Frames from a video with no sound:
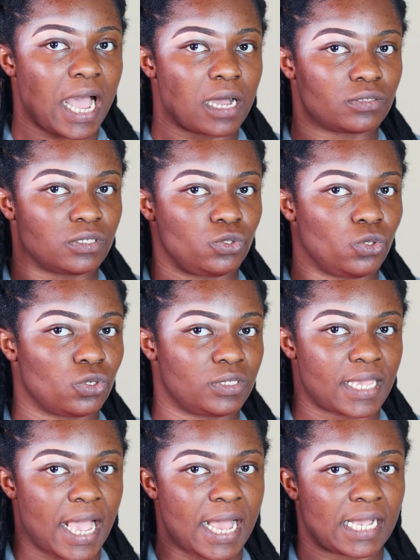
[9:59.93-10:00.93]
out
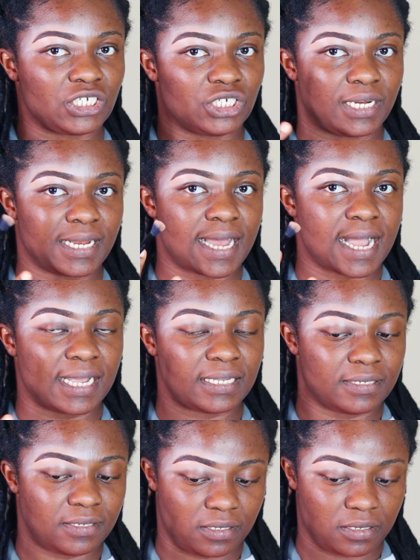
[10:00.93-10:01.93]
those harsh
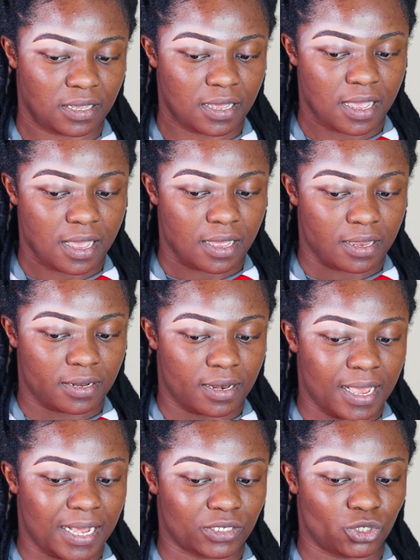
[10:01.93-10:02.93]
lines
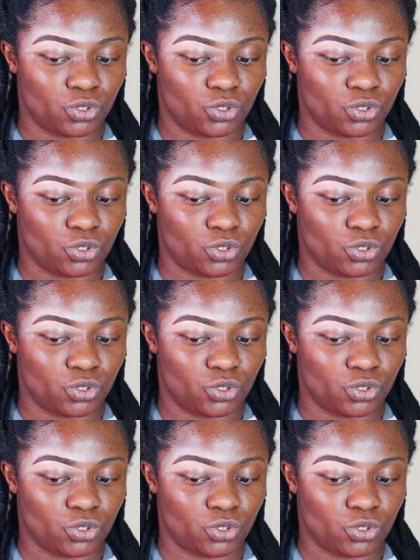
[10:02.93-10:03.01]
that